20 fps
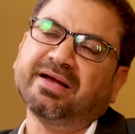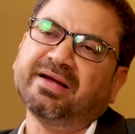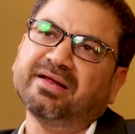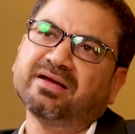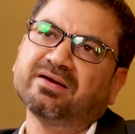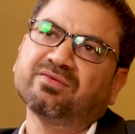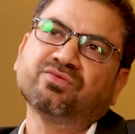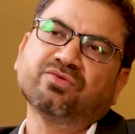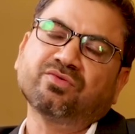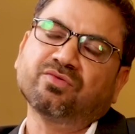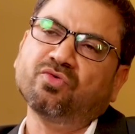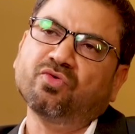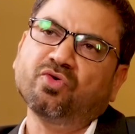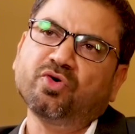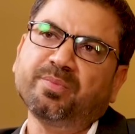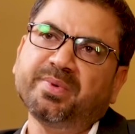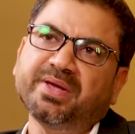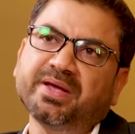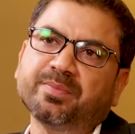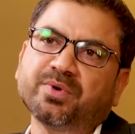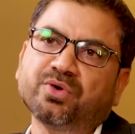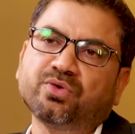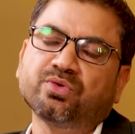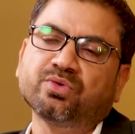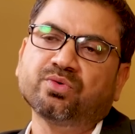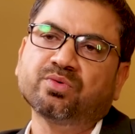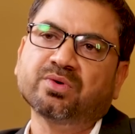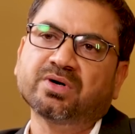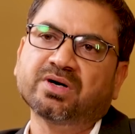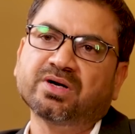India won't be able
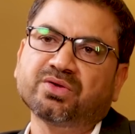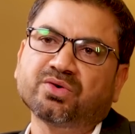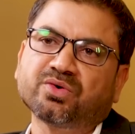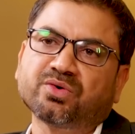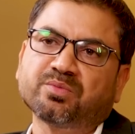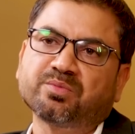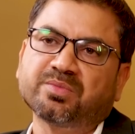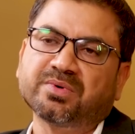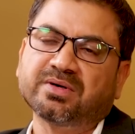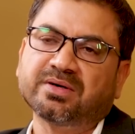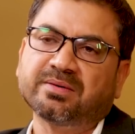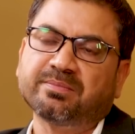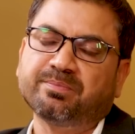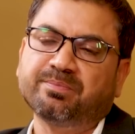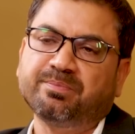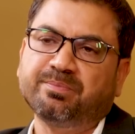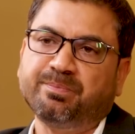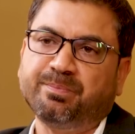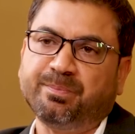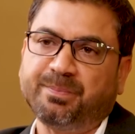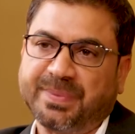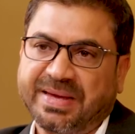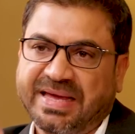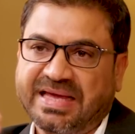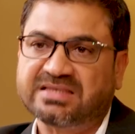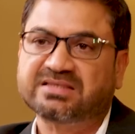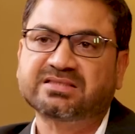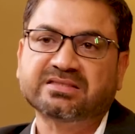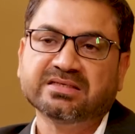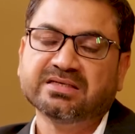to,
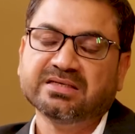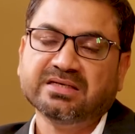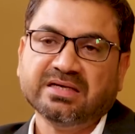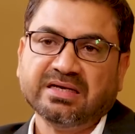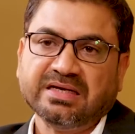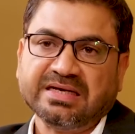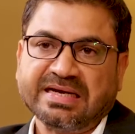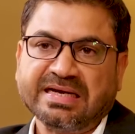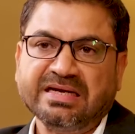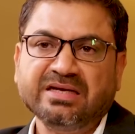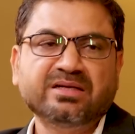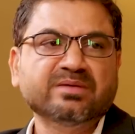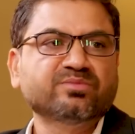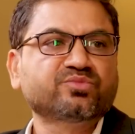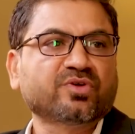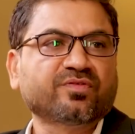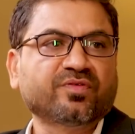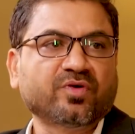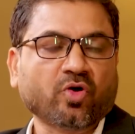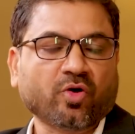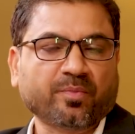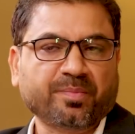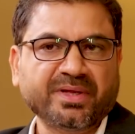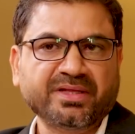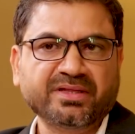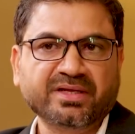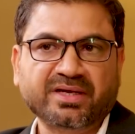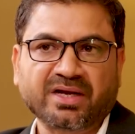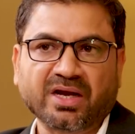pace in terms of adopting the